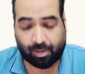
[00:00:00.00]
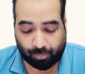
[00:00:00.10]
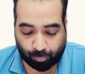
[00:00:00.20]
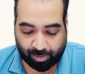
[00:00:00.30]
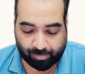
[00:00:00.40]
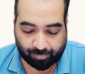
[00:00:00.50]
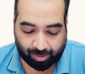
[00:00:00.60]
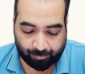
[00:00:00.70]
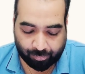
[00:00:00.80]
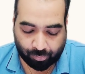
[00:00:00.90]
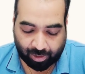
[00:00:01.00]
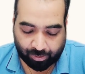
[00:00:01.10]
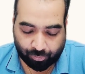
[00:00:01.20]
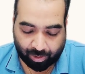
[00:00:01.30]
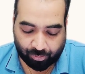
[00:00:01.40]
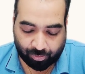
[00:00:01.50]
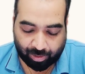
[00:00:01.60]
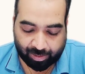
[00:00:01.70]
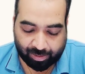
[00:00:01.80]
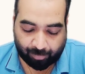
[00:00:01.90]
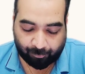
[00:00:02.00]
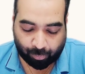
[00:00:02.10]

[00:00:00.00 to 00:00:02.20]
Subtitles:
rupees 5, so that you can utilize them